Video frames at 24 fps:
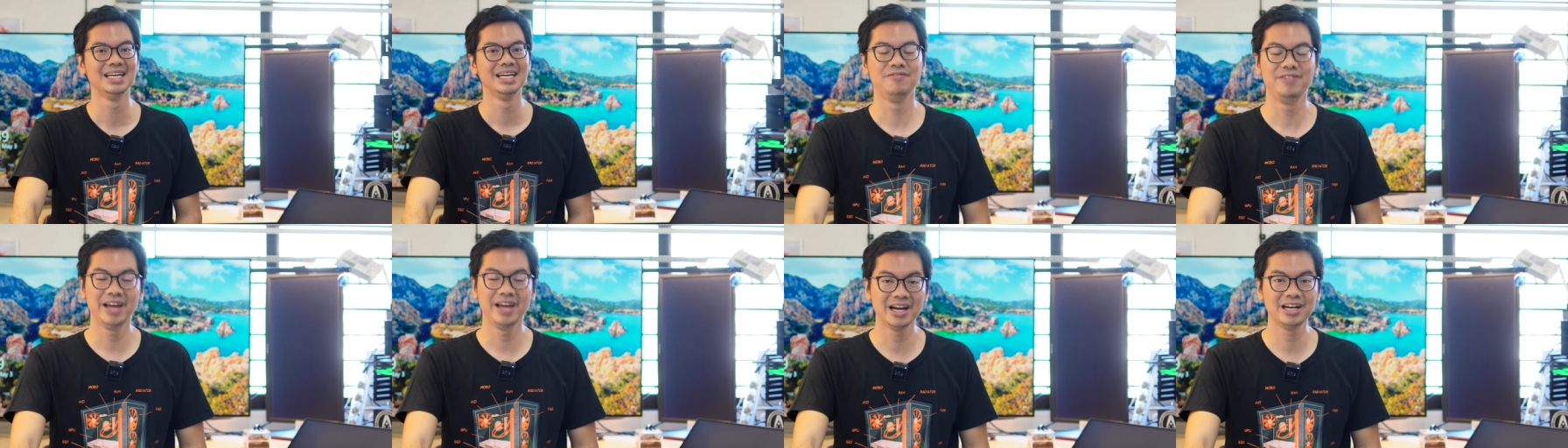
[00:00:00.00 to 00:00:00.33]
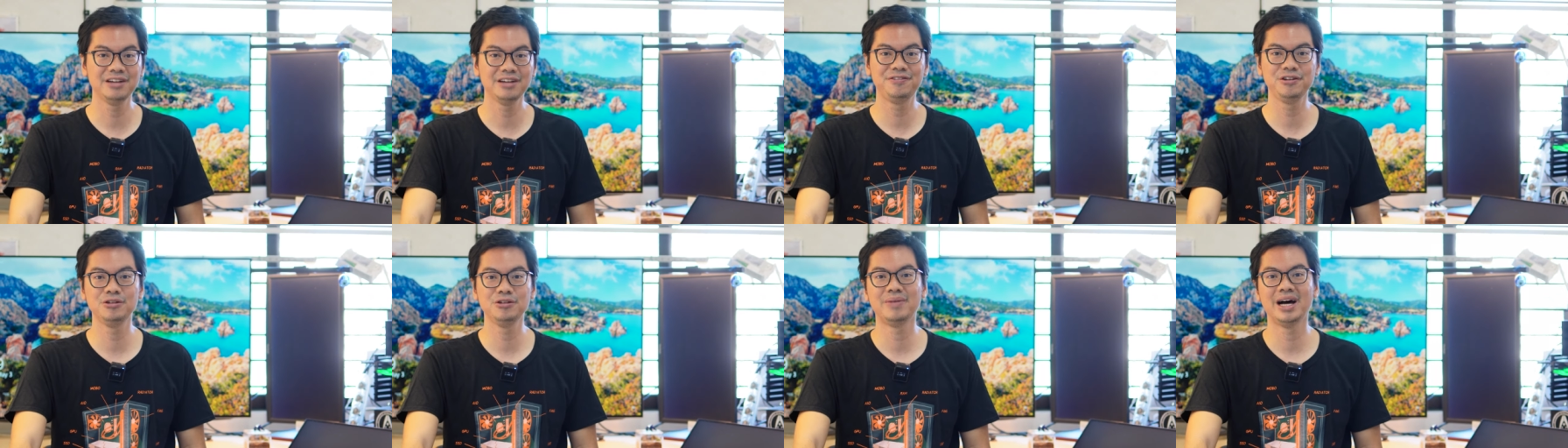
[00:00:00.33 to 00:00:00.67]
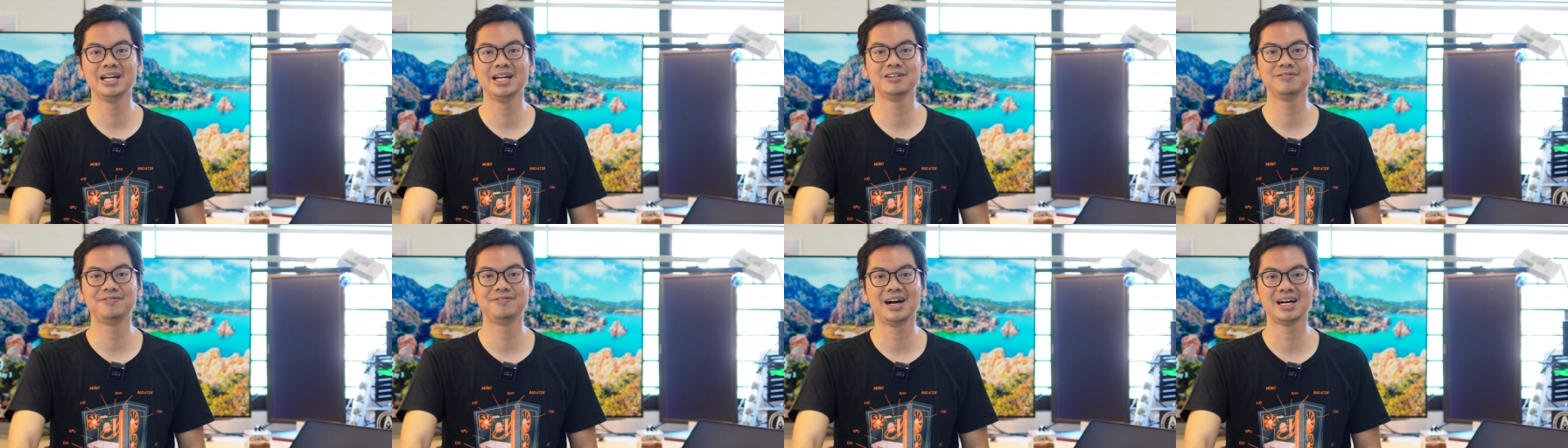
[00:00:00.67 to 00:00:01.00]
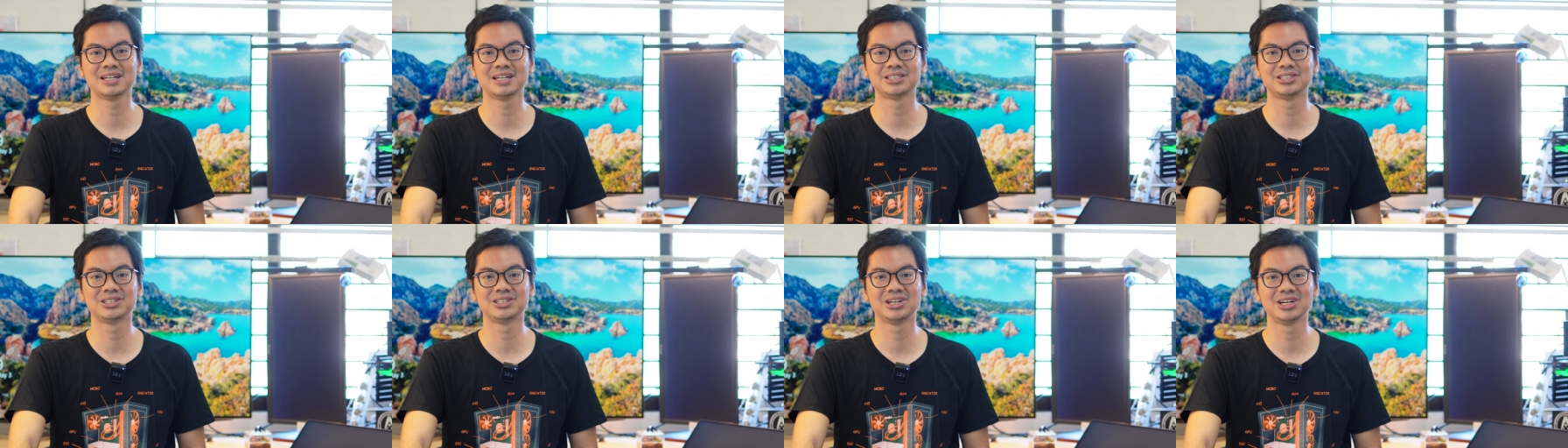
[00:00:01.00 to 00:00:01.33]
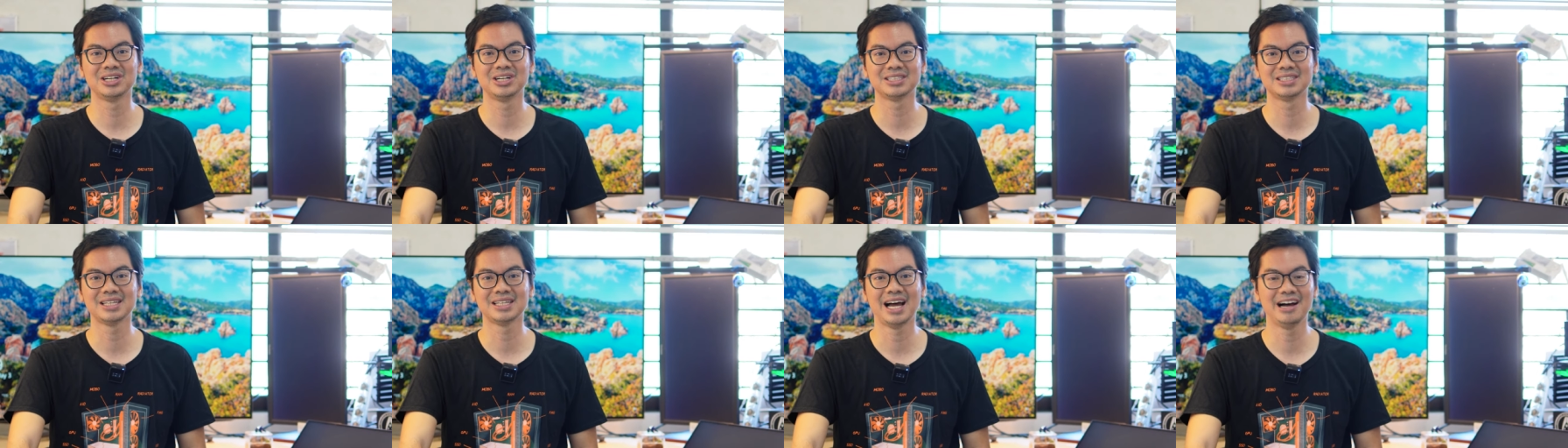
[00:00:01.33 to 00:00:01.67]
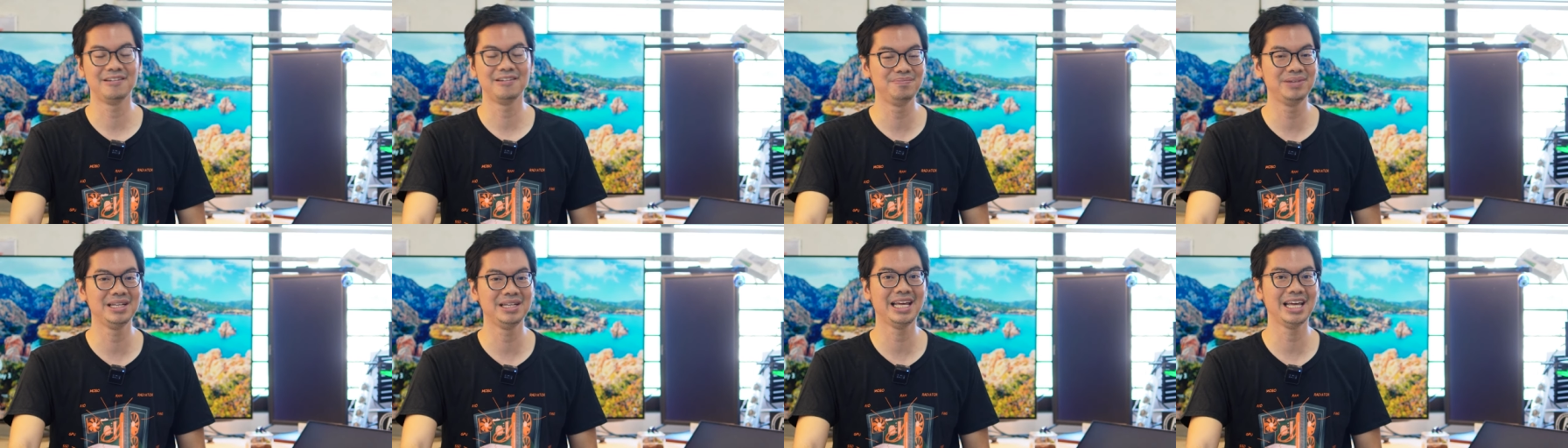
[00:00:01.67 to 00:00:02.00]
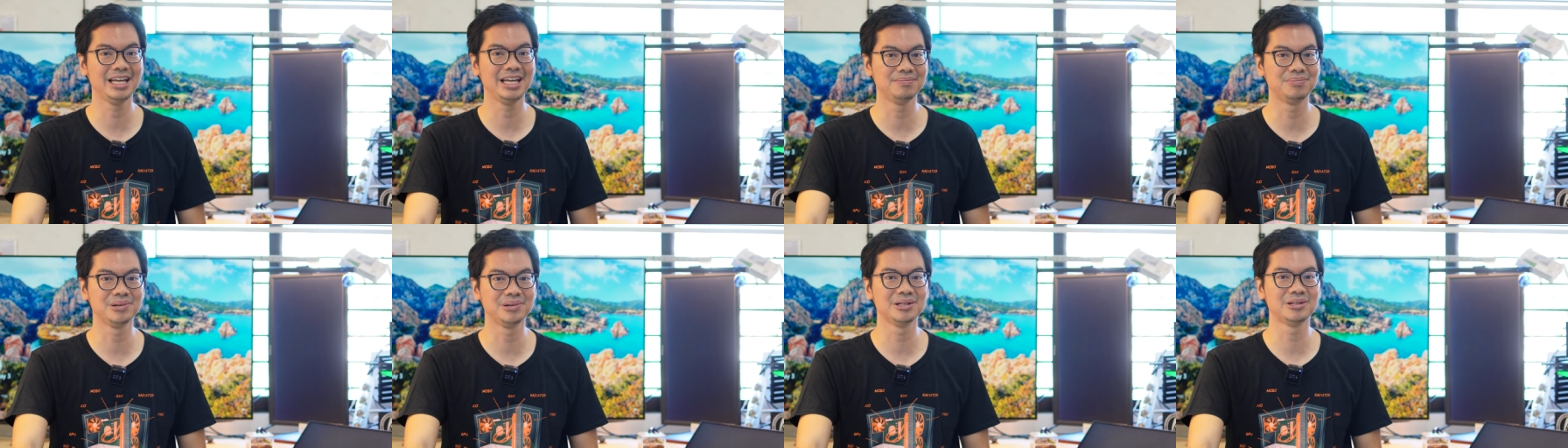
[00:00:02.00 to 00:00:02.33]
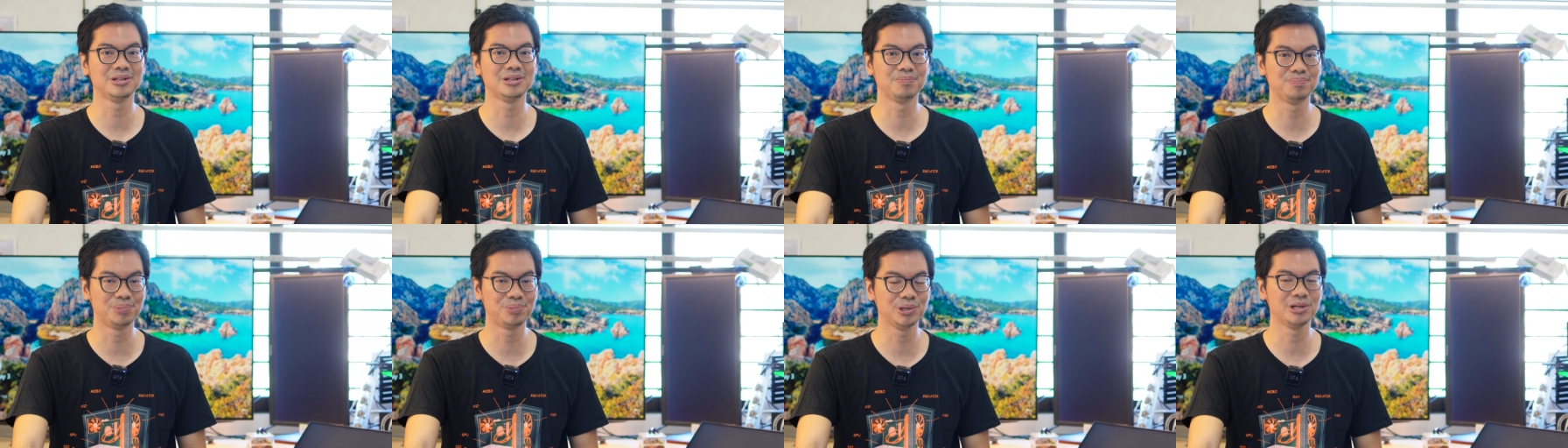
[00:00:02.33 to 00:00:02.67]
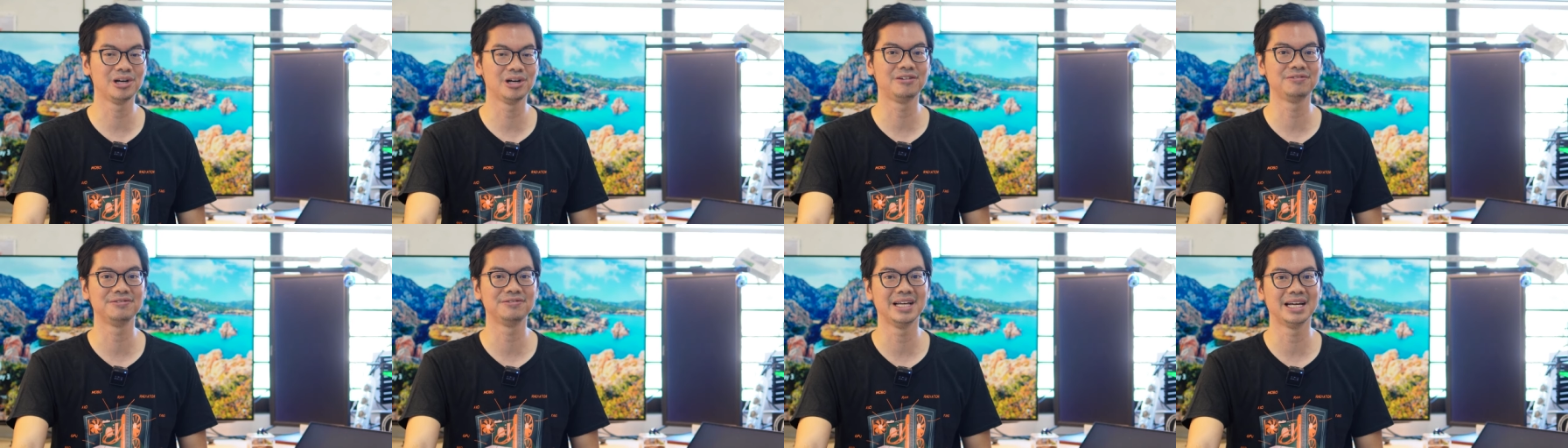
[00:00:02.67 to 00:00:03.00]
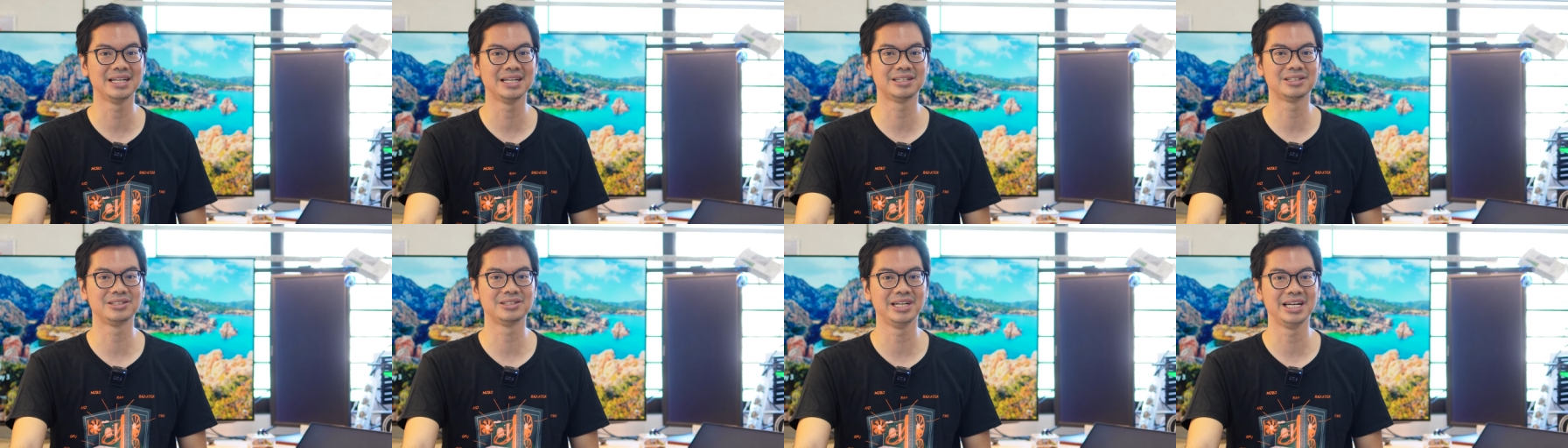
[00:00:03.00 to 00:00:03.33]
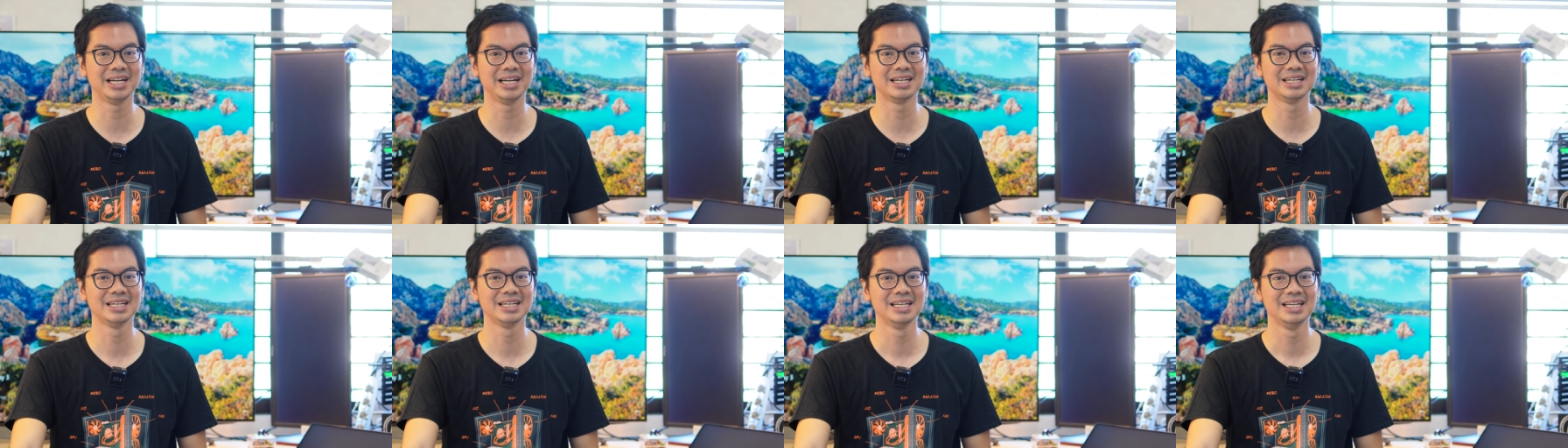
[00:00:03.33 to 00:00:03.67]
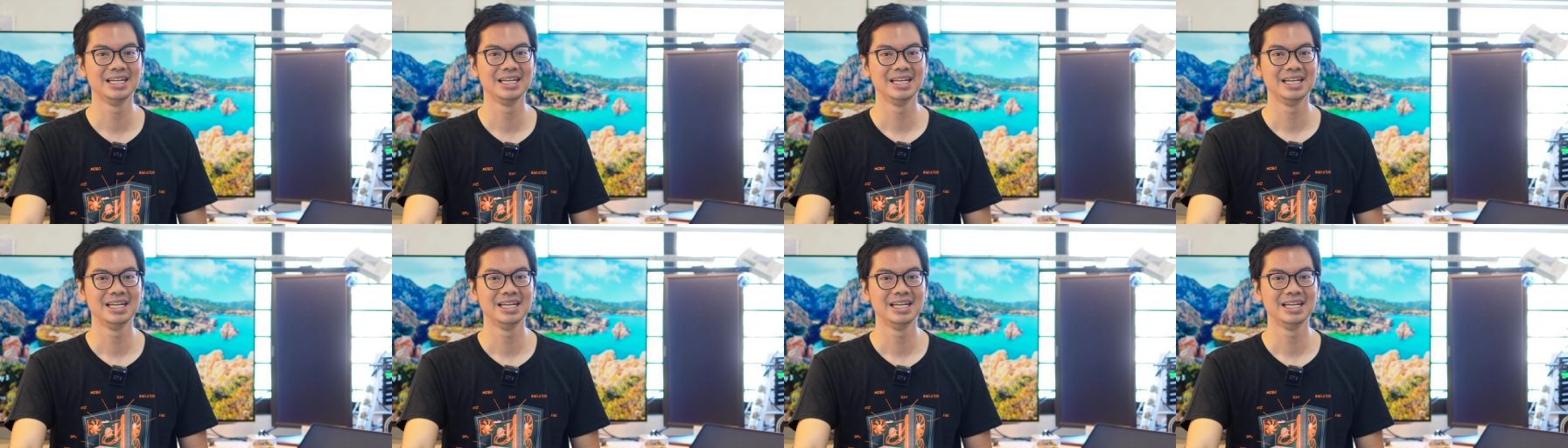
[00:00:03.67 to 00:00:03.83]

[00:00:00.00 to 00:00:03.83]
Very few manufacturers have been able to pull off that trick.